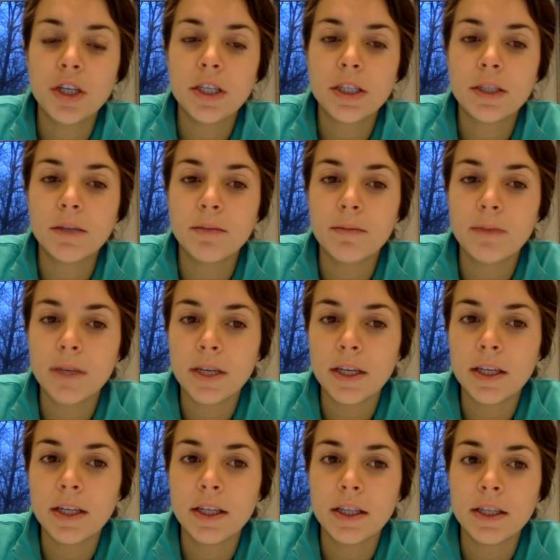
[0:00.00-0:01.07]
is
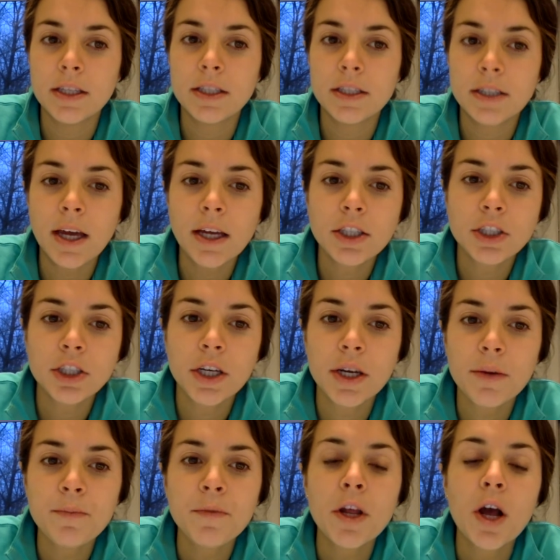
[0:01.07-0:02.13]
submitted in this
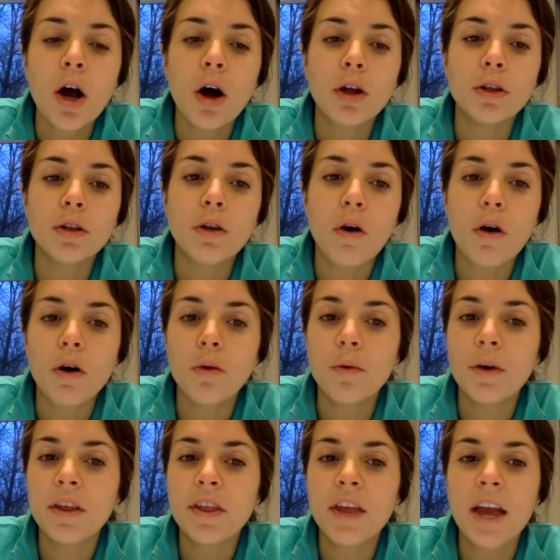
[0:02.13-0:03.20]
section, along
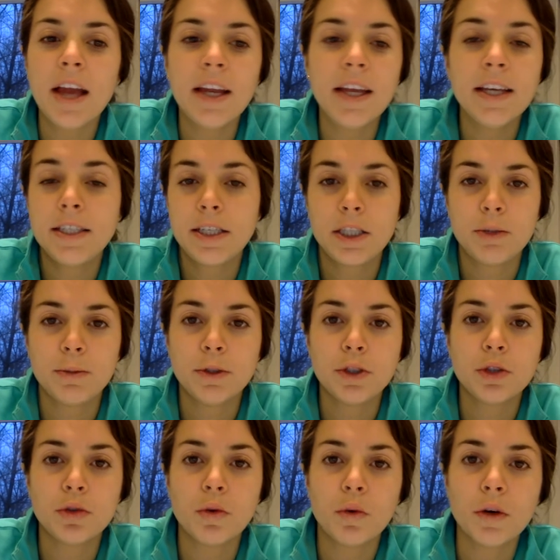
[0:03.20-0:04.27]
with any
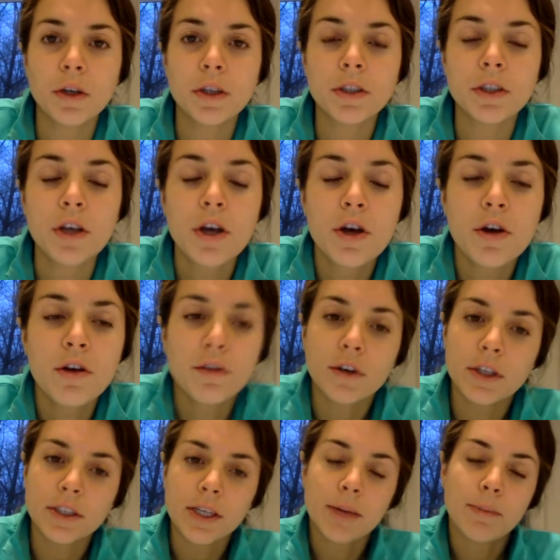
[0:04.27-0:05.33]
assessment scores. For
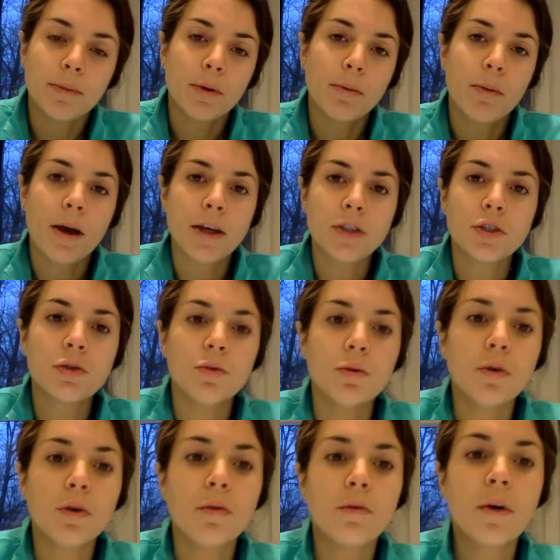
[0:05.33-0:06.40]
example, my
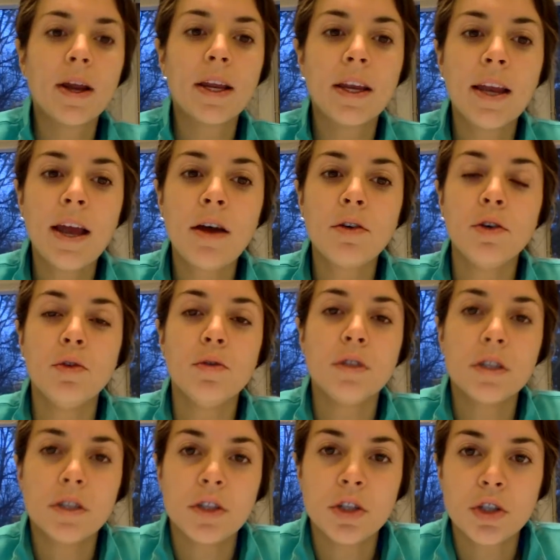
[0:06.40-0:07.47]
school right now
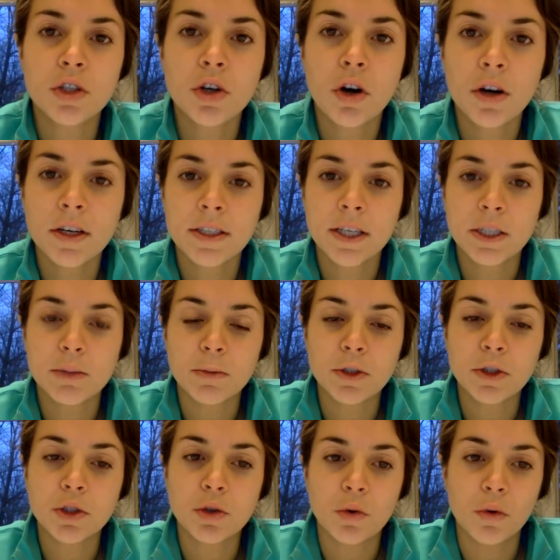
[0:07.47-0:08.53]
uses the STAR
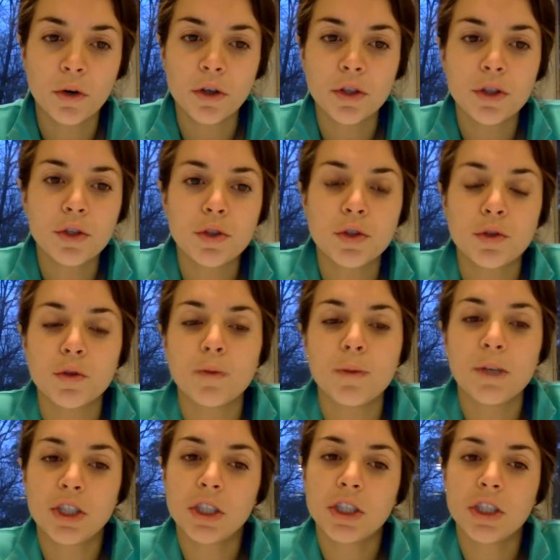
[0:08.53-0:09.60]
assessment scores, so
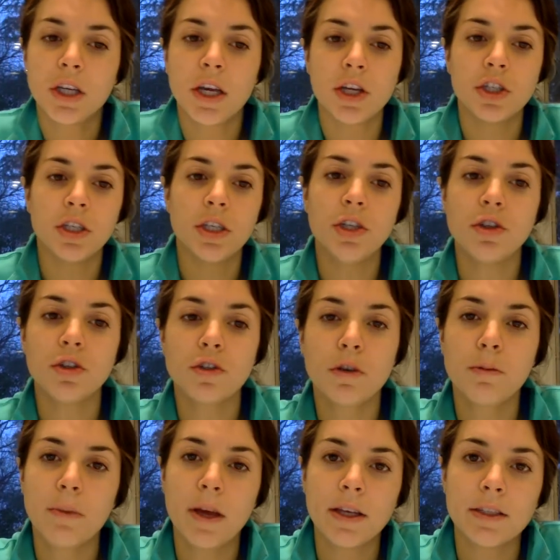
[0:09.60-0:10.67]
special education teachers
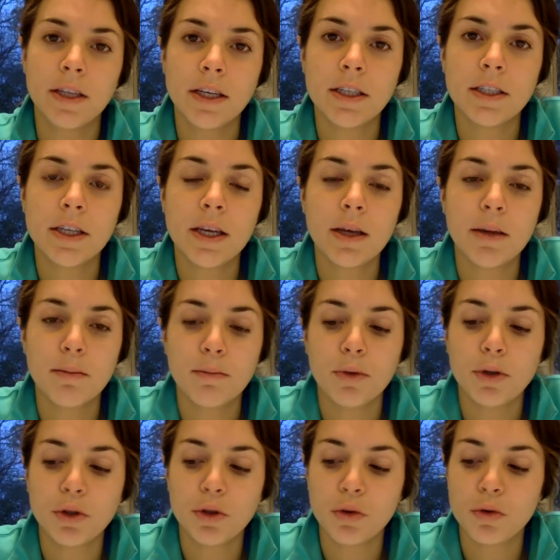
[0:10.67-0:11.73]
are mandated to
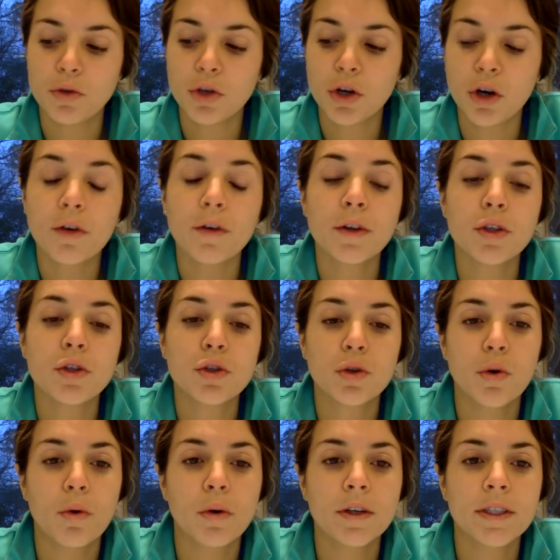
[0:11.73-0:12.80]
input those current
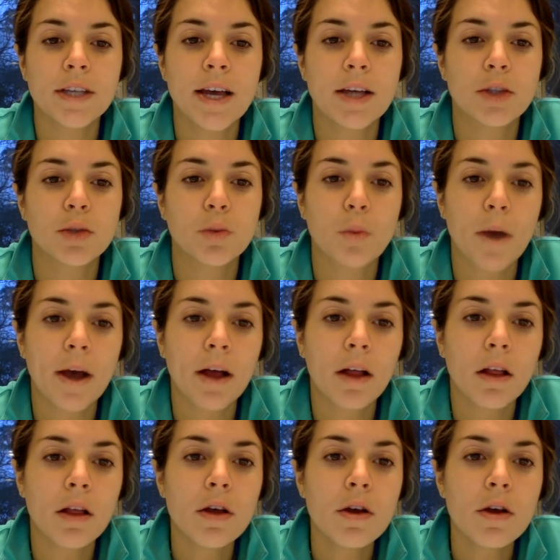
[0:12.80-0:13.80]
scores as well.